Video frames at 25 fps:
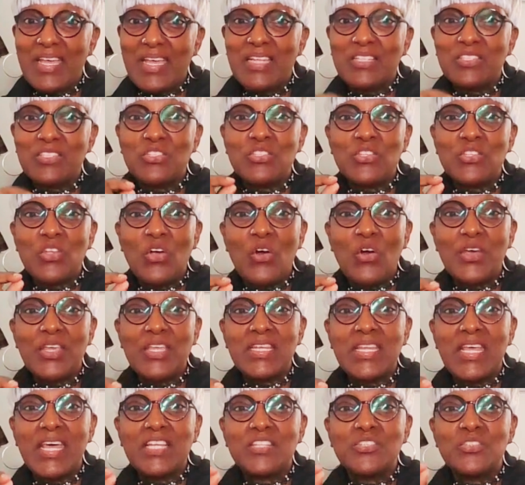and saw
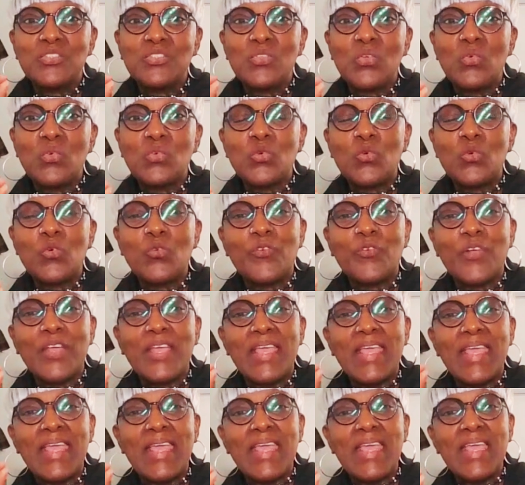it had sold over
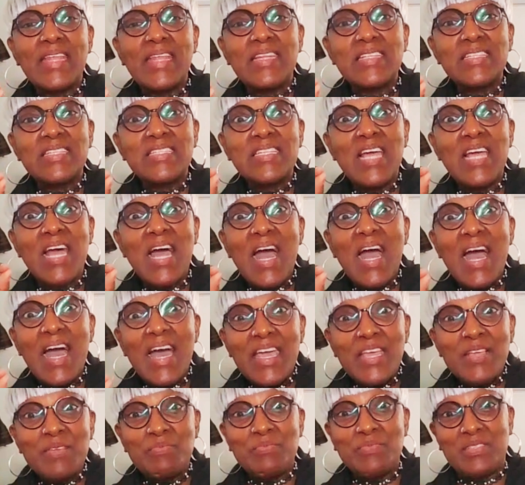80
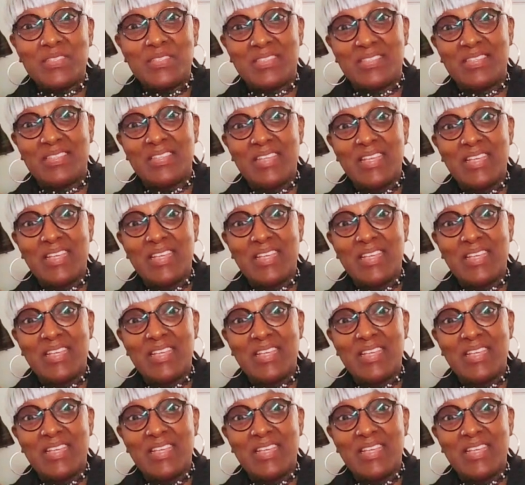times.